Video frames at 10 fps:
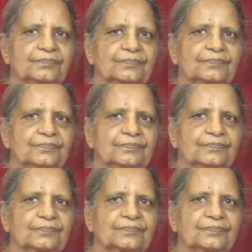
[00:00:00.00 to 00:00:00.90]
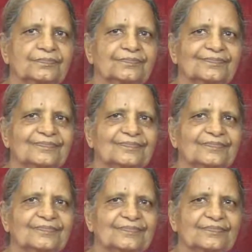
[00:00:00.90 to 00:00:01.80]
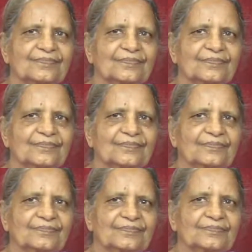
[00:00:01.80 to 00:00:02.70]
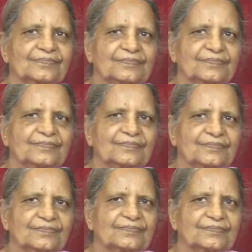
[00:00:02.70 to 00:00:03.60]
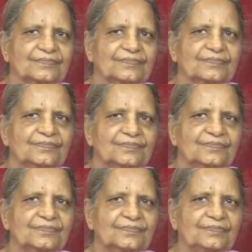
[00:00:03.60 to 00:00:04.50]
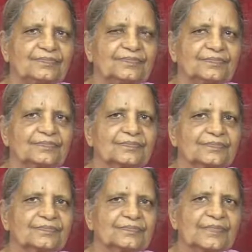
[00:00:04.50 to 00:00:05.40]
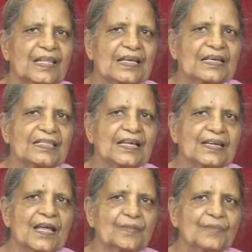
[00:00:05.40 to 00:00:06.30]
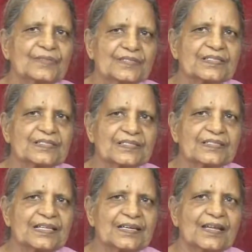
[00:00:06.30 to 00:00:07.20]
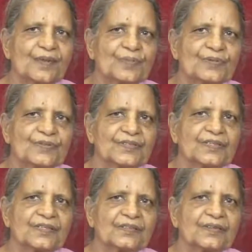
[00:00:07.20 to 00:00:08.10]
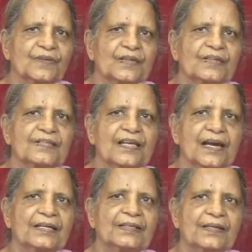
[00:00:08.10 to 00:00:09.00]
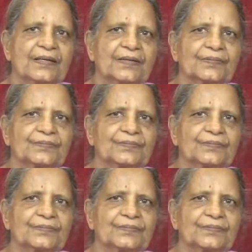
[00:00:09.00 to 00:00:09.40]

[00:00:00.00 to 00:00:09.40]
So there is some agony, I would say, inside or some difficulties. Or that happens. That happens, and it's a very sad thing.